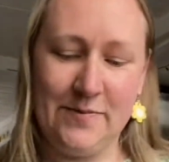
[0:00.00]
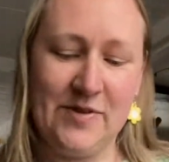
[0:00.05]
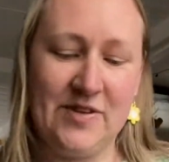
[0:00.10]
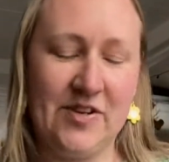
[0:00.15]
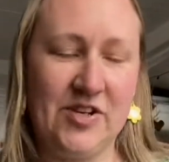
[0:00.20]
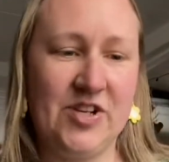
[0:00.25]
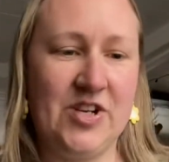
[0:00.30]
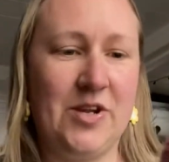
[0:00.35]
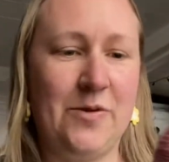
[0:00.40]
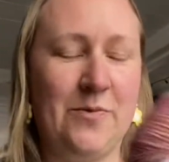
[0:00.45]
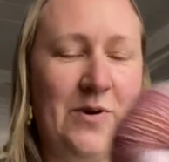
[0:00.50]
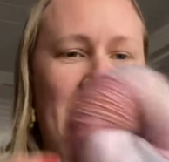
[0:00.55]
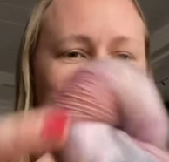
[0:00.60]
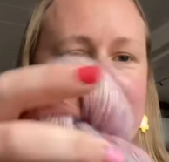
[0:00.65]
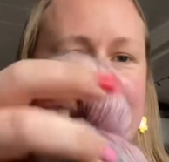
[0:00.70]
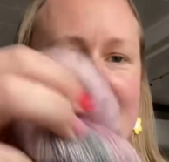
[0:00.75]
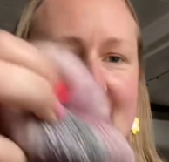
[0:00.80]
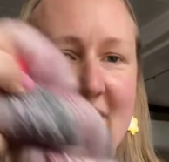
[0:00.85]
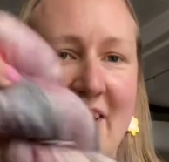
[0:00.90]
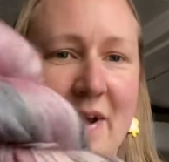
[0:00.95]
so I'll show you one
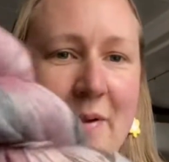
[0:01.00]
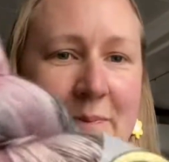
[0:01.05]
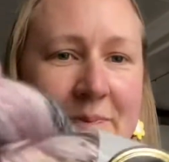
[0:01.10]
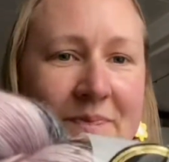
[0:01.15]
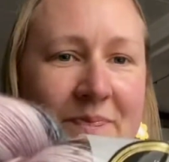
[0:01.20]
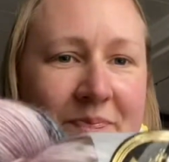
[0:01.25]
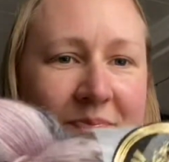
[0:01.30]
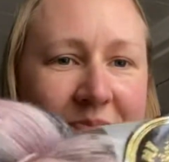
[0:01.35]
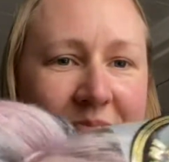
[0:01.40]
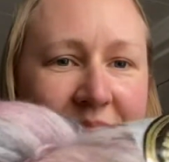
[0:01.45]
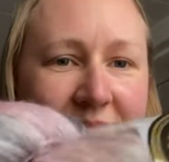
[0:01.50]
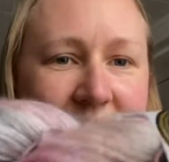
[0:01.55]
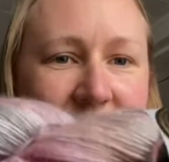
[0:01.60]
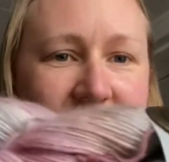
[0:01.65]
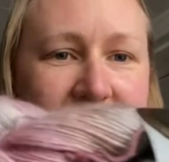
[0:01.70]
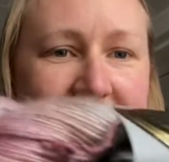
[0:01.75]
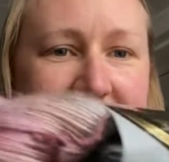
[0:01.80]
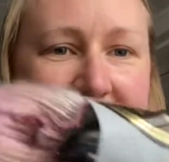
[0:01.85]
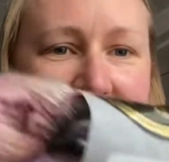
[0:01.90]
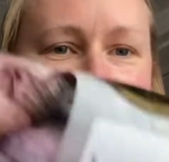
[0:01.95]
at a time.
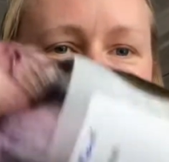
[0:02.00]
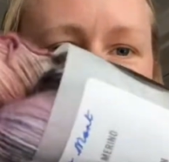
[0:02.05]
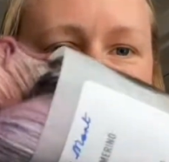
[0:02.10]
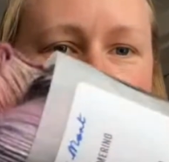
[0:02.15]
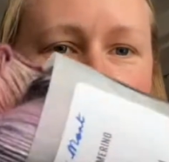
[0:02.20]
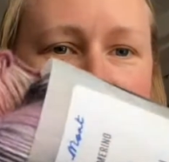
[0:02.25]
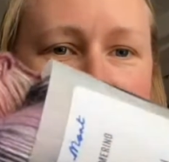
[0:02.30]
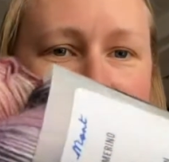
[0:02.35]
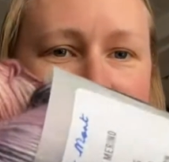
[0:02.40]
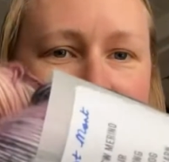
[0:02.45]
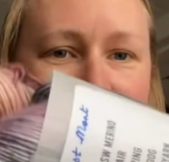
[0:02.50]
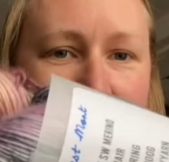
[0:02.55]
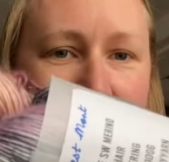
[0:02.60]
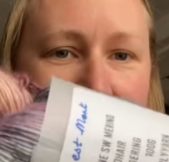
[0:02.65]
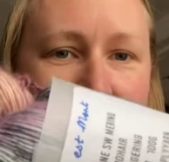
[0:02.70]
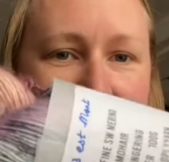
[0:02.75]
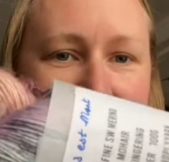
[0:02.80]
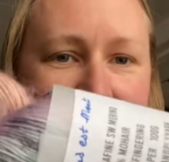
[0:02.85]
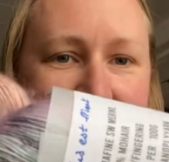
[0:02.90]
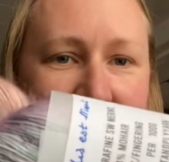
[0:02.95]
So
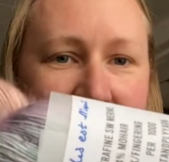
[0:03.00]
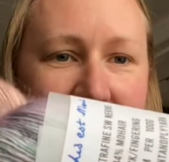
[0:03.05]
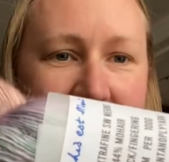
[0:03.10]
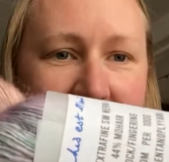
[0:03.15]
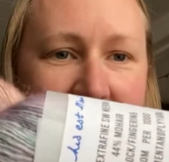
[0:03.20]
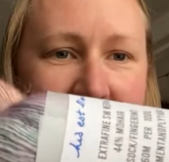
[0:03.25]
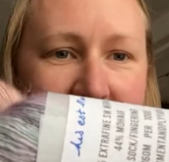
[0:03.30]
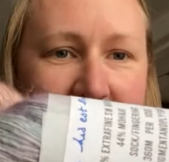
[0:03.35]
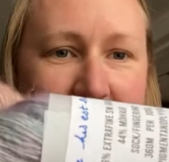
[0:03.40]
this is the